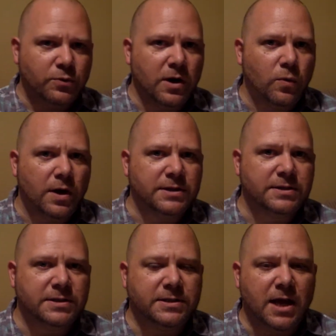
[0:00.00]
that's where I want
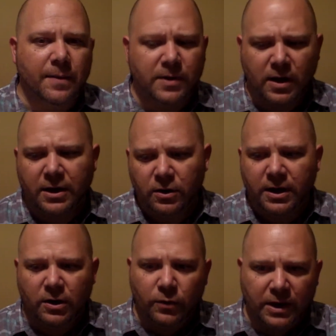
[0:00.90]
us to stop. Now,
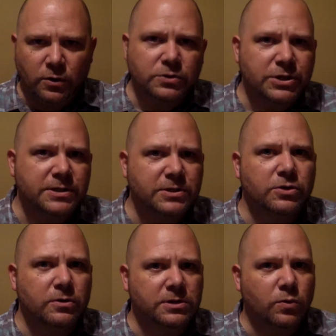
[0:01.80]
I know Jesus
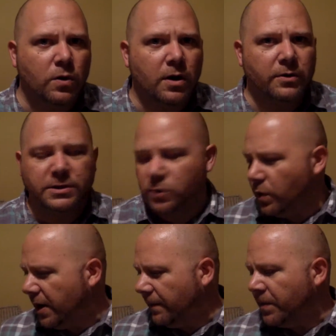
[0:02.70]
turns the water into
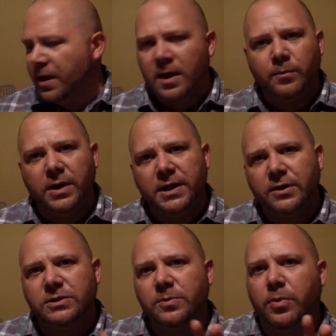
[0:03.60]
wine. But
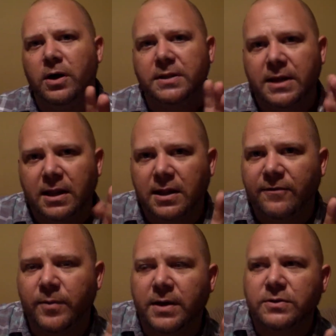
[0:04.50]
here's the part that I
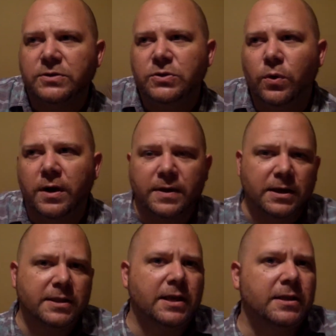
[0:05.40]
love about the story
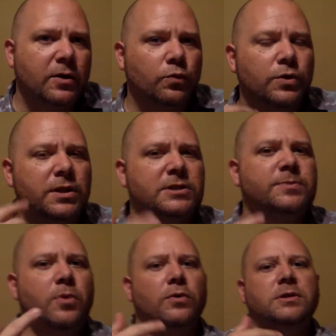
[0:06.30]
that really
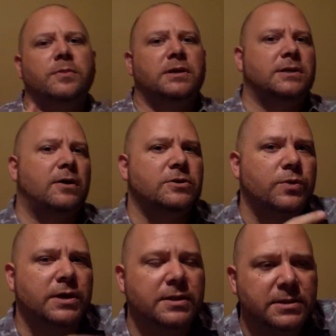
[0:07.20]
spoke to me as I was
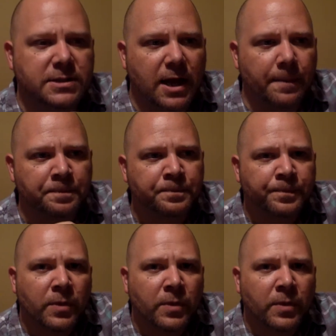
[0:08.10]
reading it this time.